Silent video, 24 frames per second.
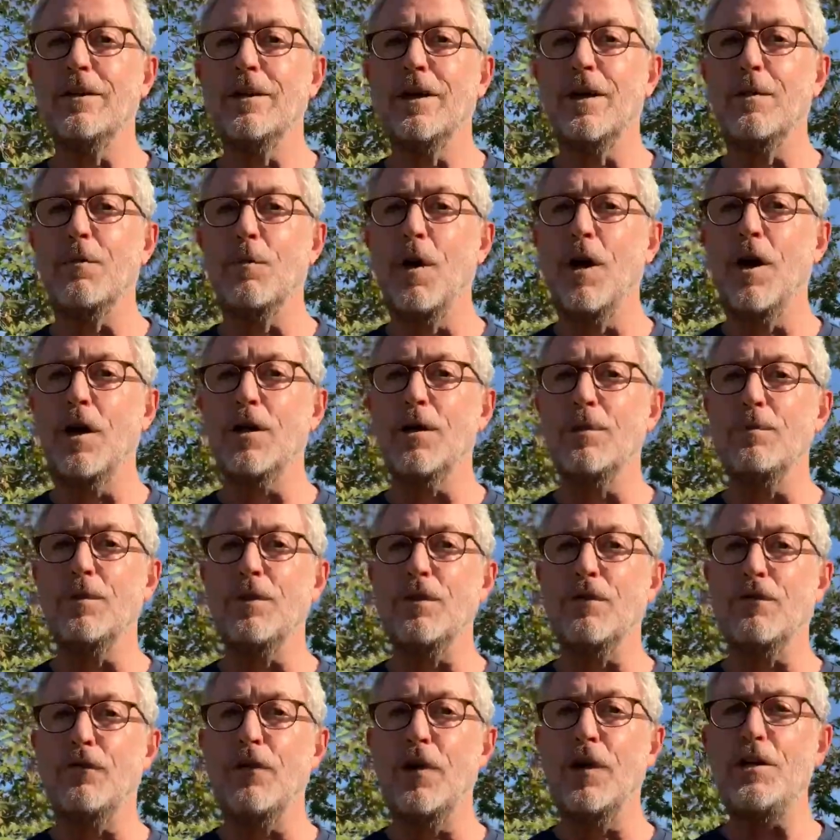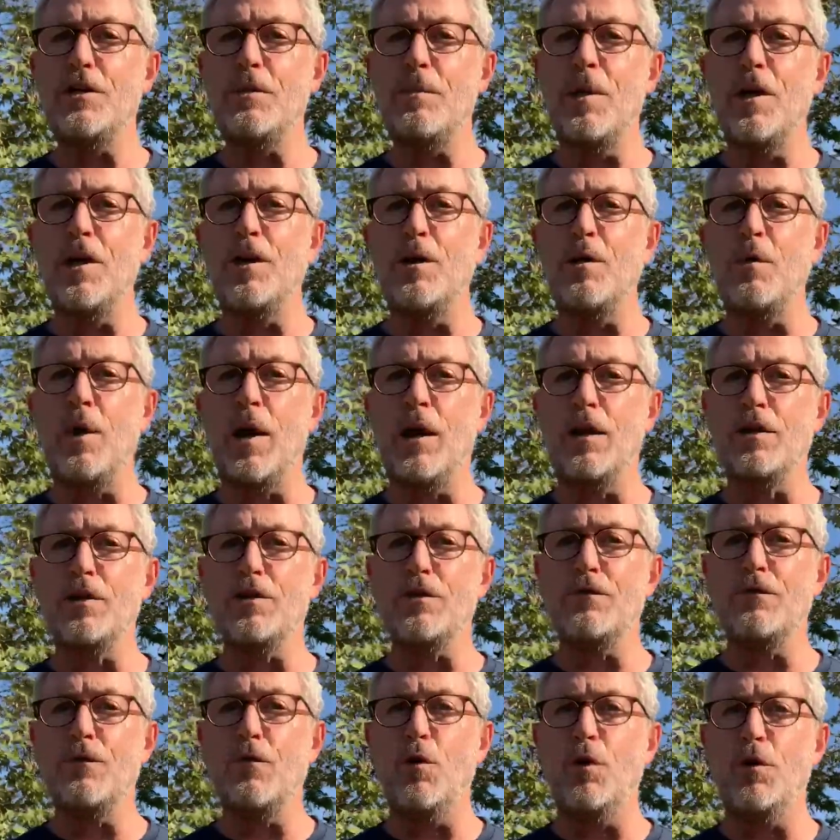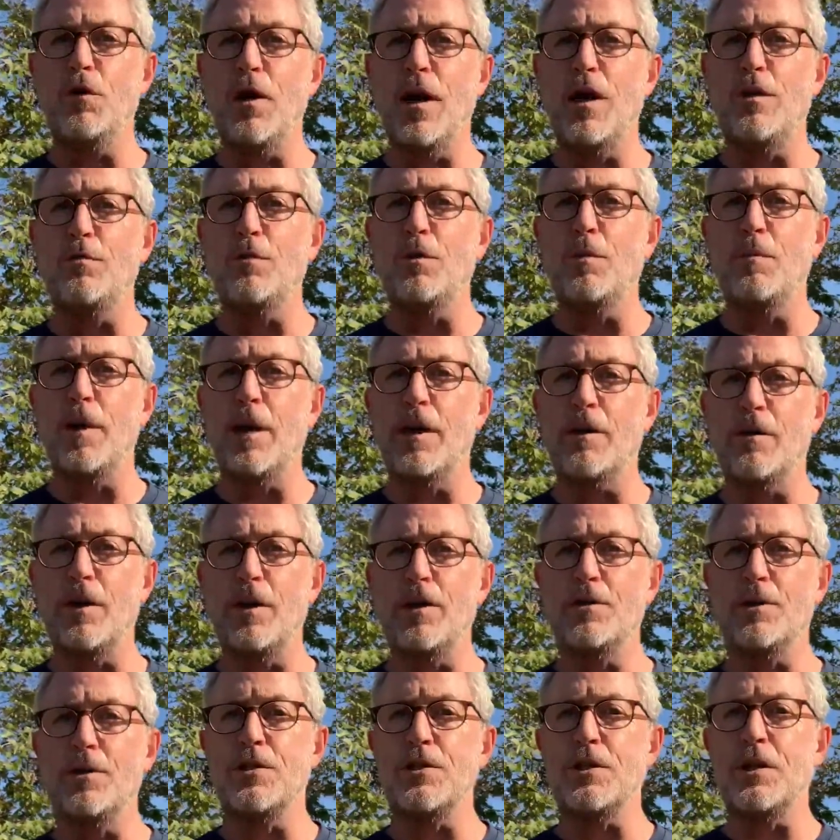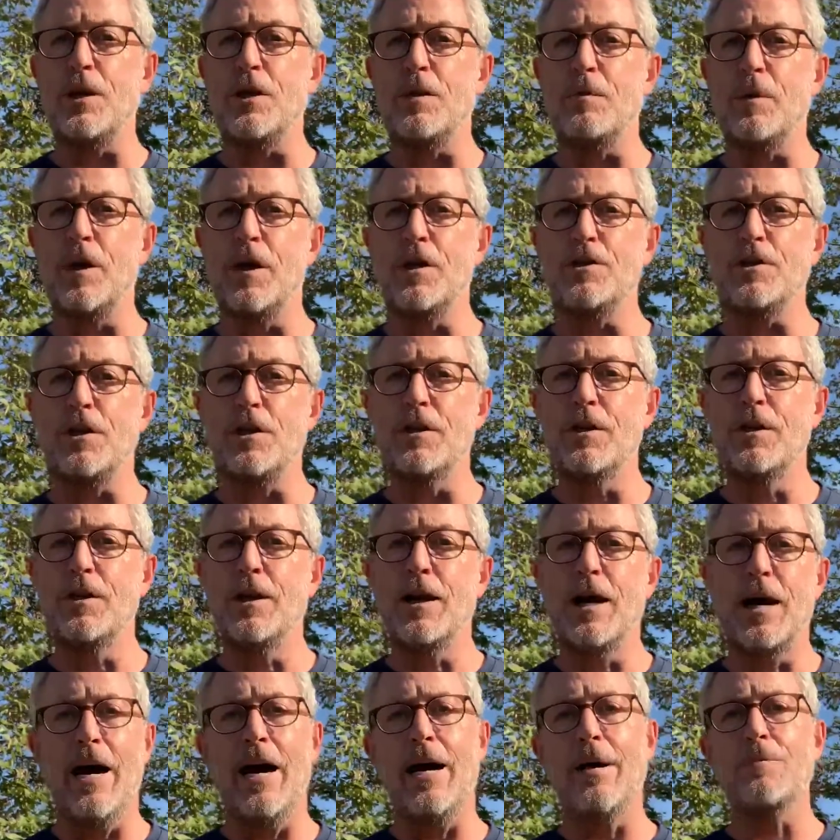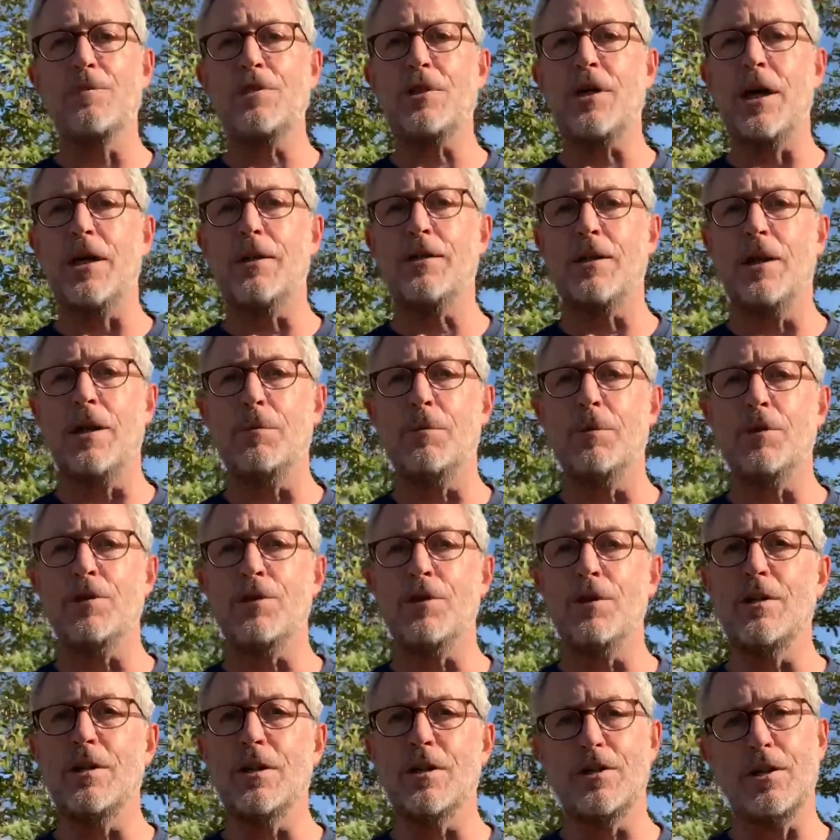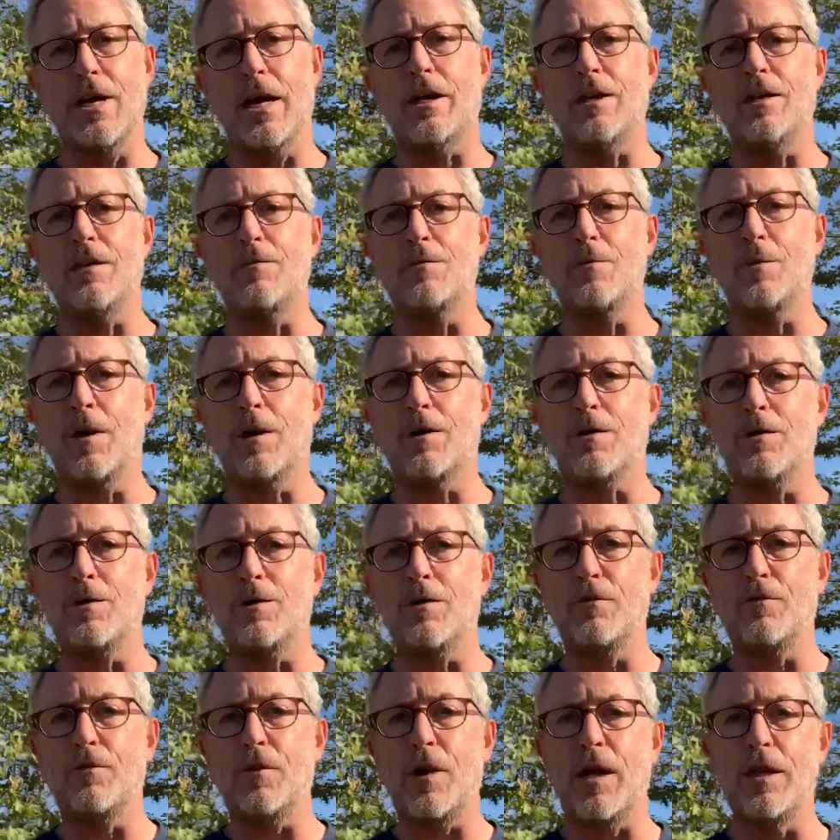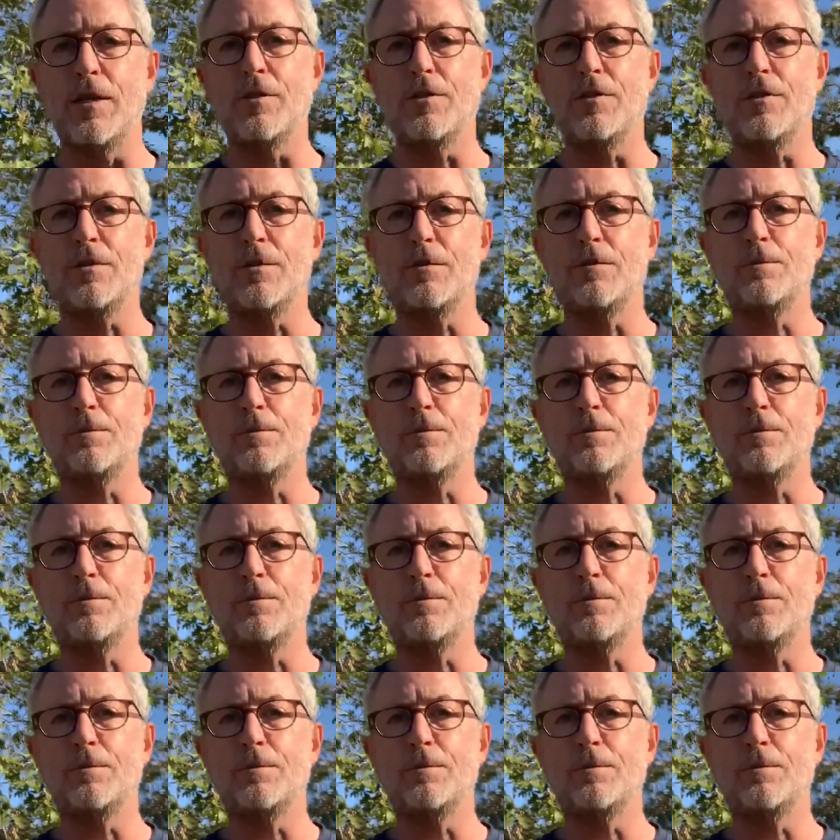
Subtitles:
and welcome to Friends of Biona Wetlands' fourth annual migration celebration. I'm Scott Culbertson, Executive Director of the Friends.